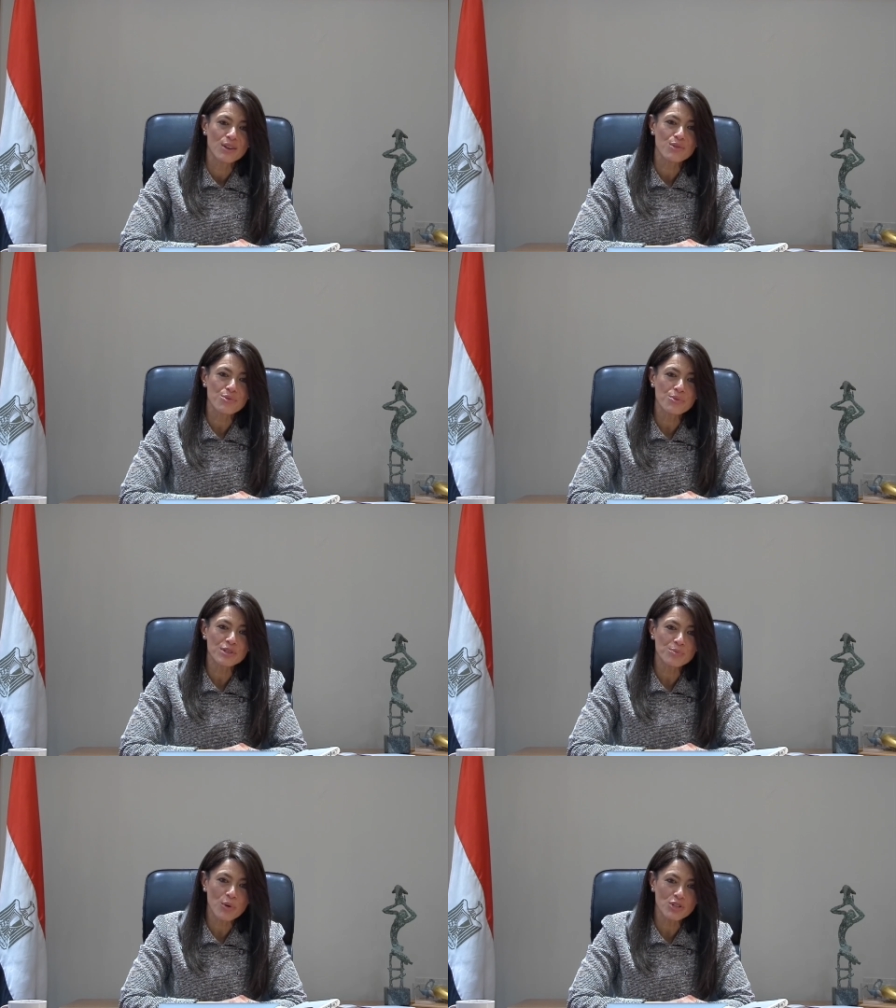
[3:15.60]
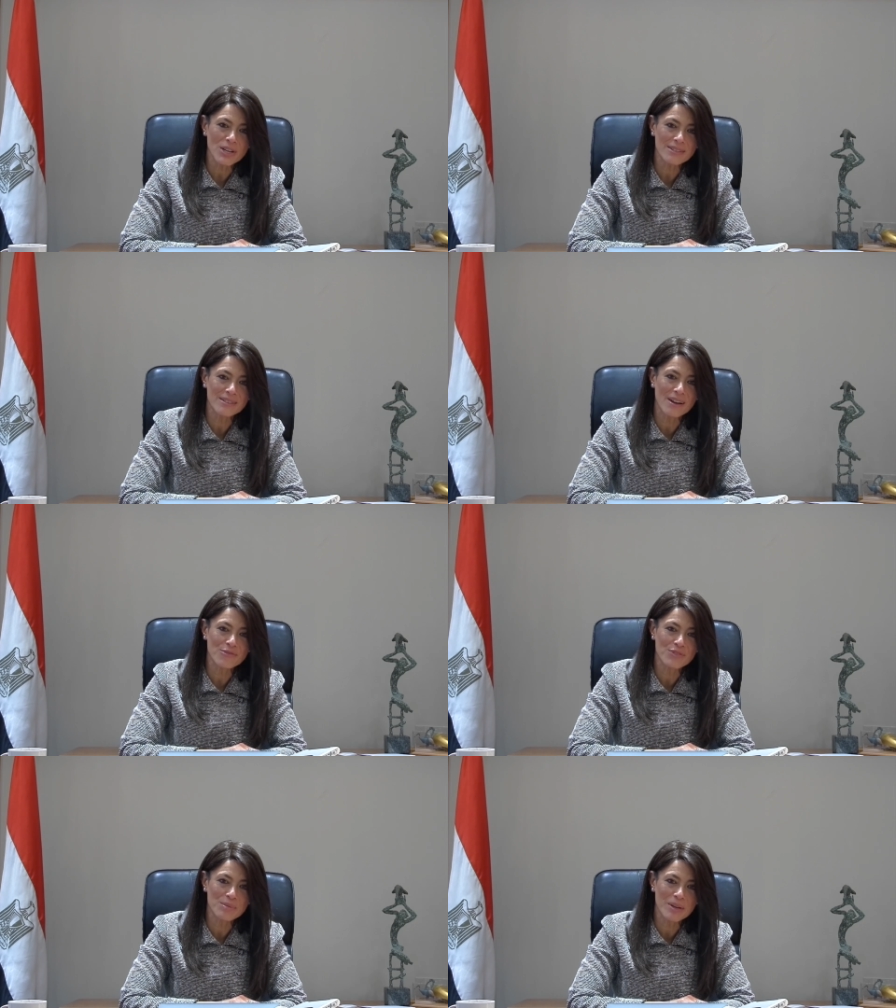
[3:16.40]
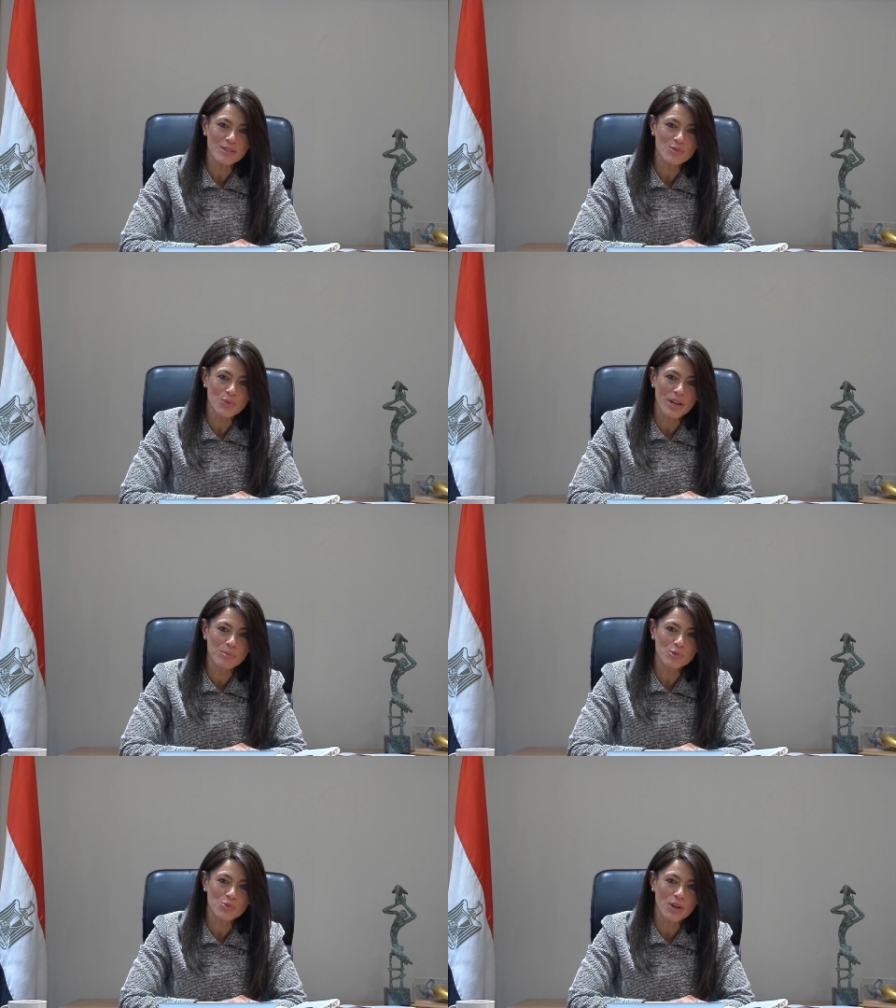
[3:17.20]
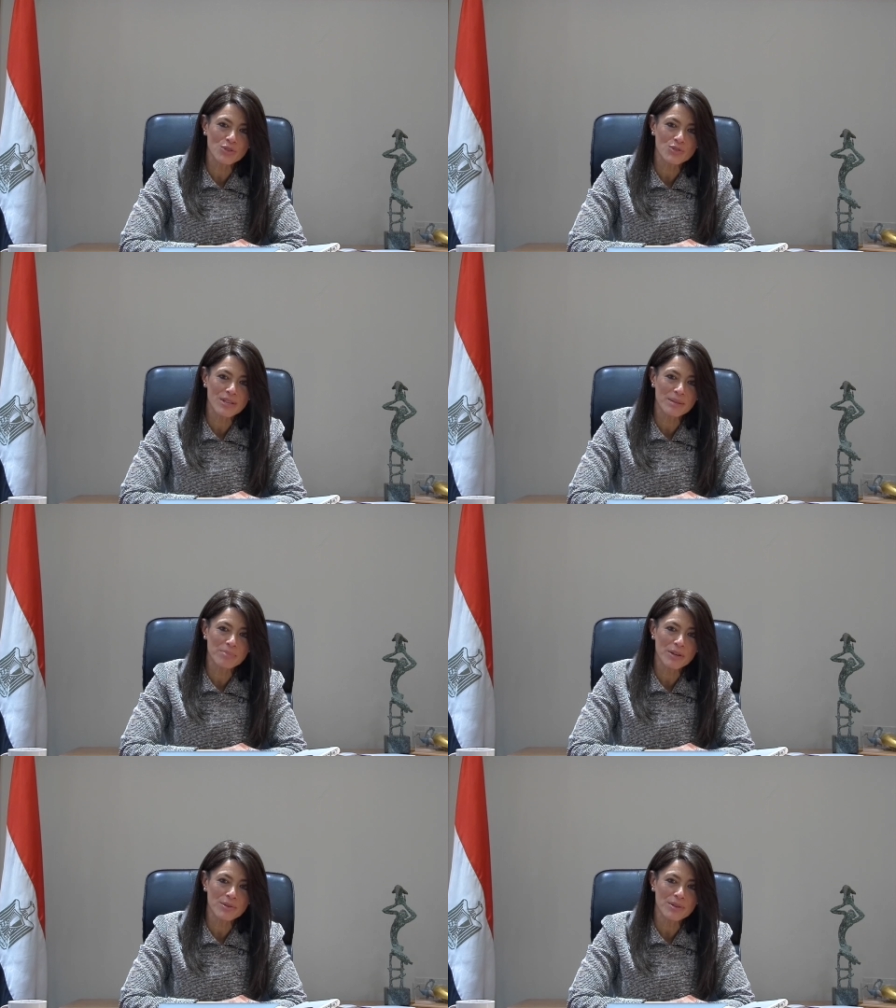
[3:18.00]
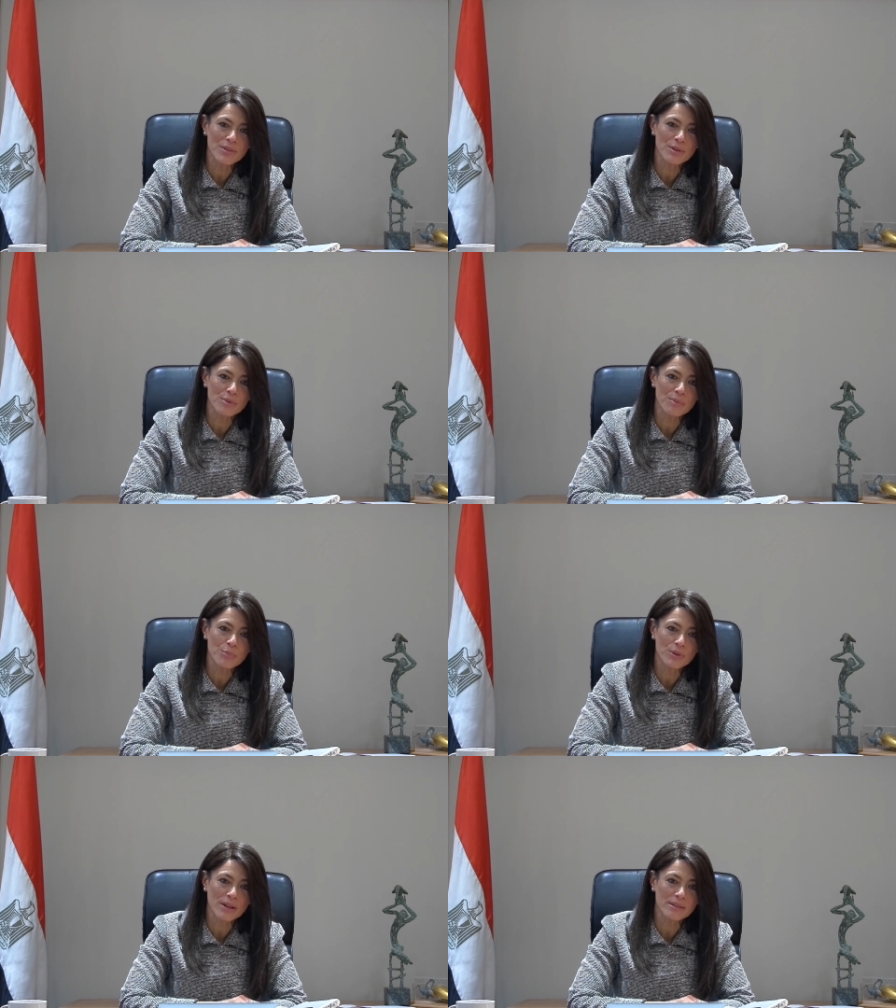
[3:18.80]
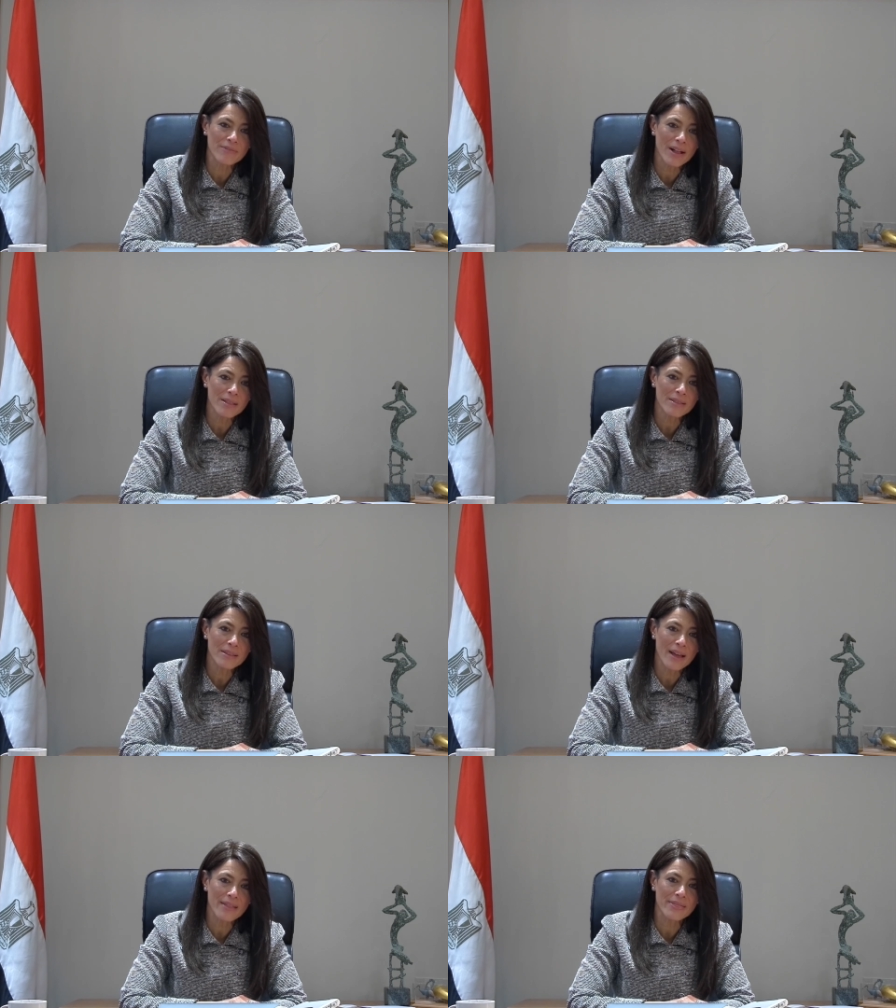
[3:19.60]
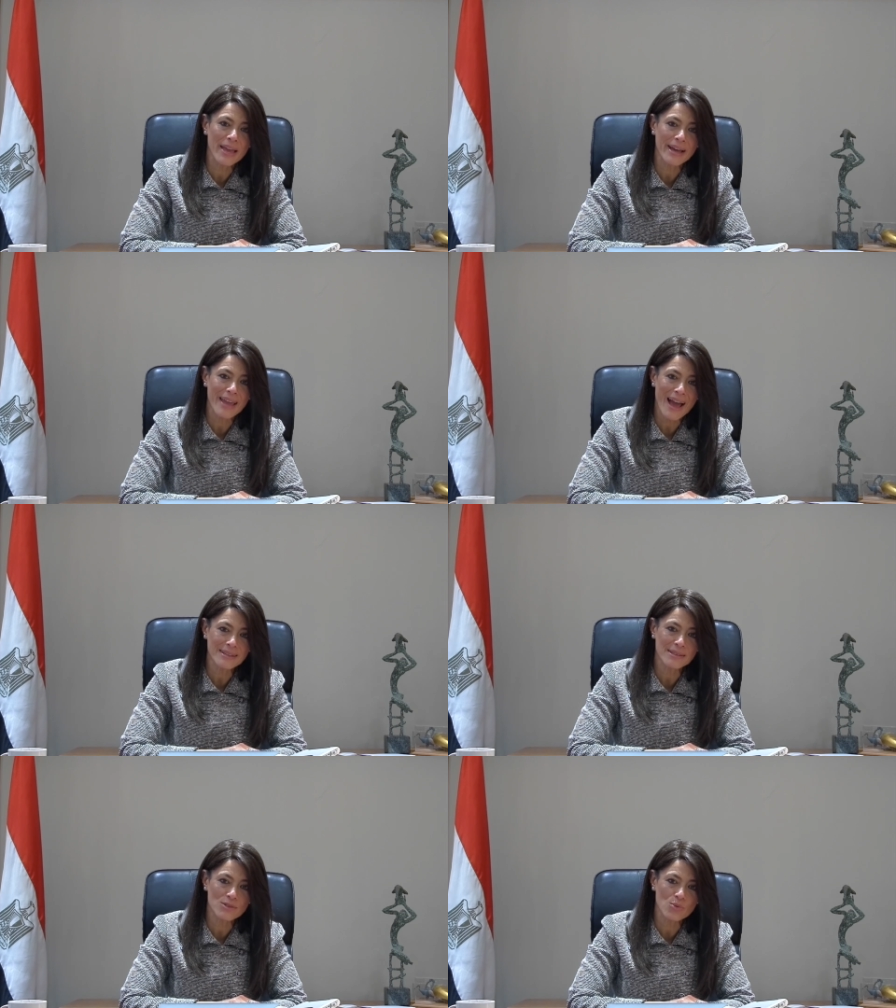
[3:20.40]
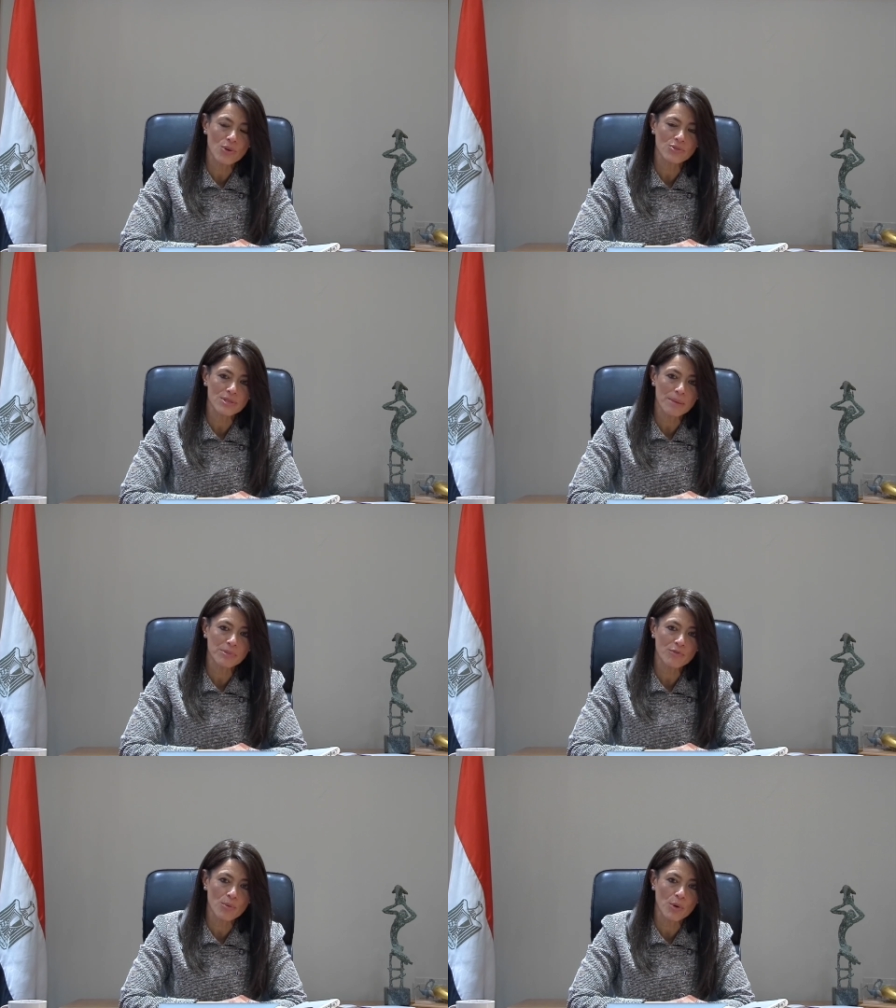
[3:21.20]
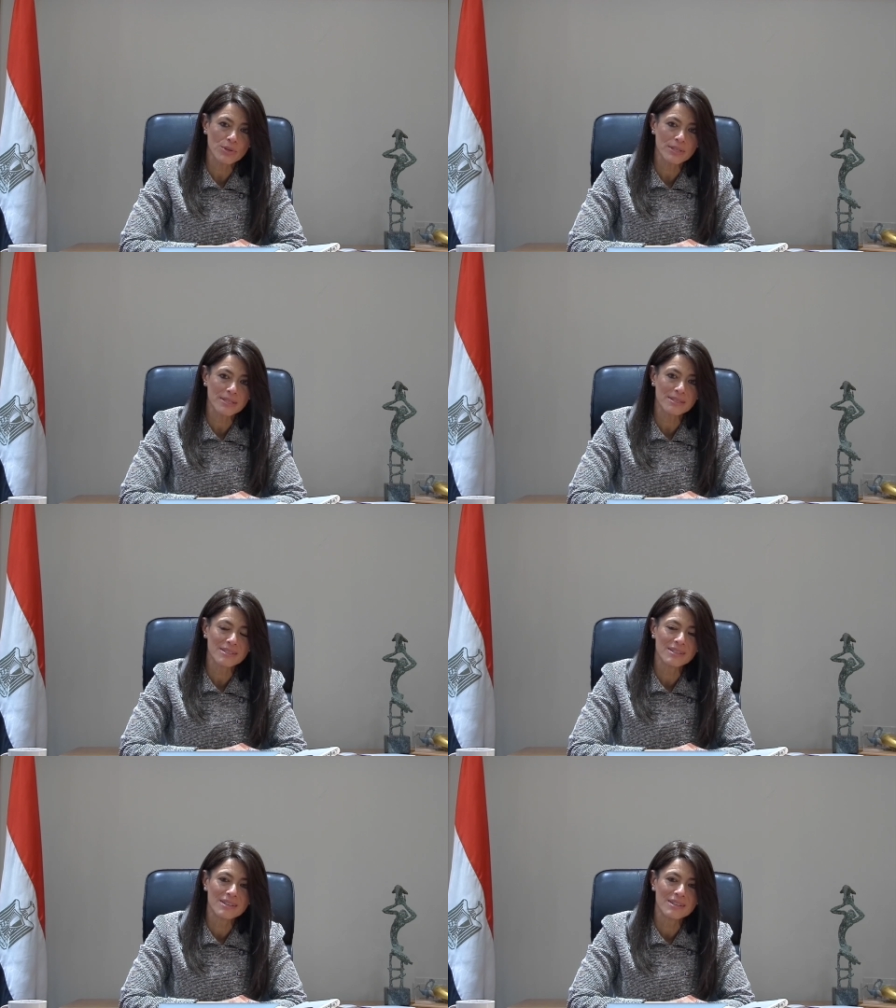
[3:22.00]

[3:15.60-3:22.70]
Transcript: Through this project, young females were able to understand better their reproductive health, and they had access to contraceptive commodities.